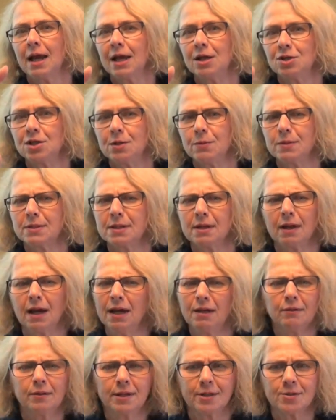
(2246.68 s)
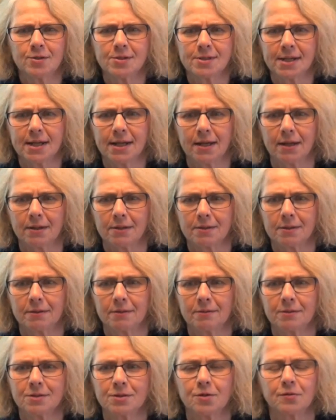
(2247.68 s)
and she would say, I don't understand.
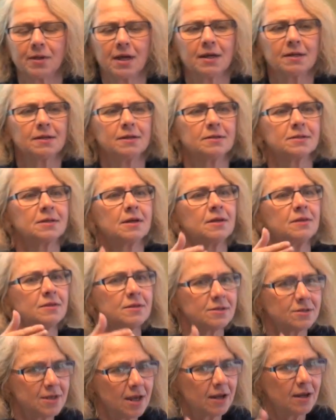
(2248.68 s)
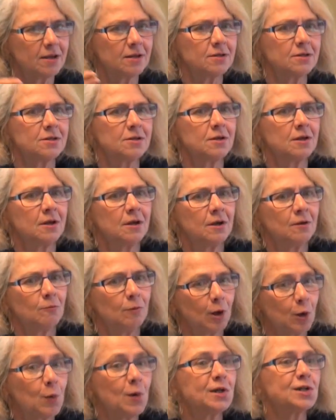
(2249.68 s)
So that is the second
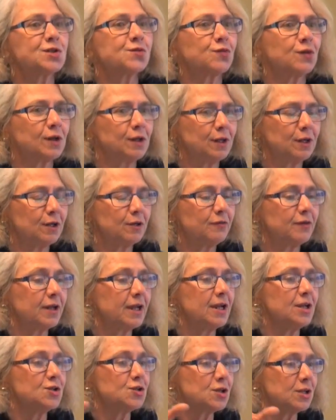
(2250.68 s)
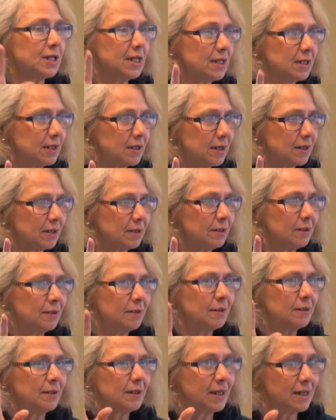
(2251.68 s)
request for clarification in a,
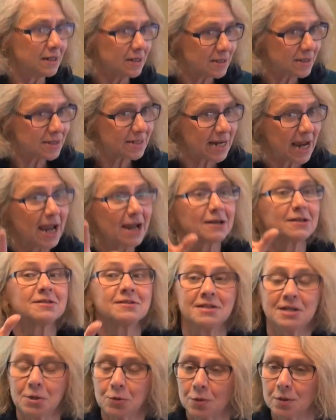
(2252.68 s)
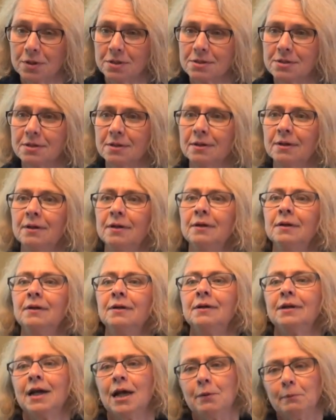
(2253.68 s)
in a stacked sequence.
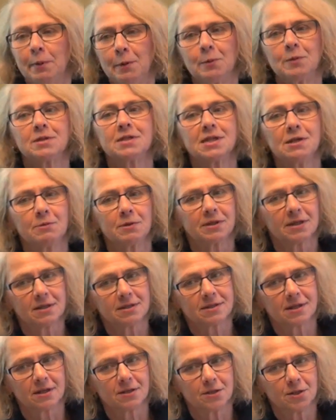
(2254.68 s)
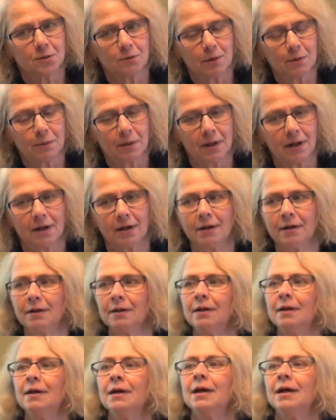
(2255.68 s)
And we would see what they said to repair.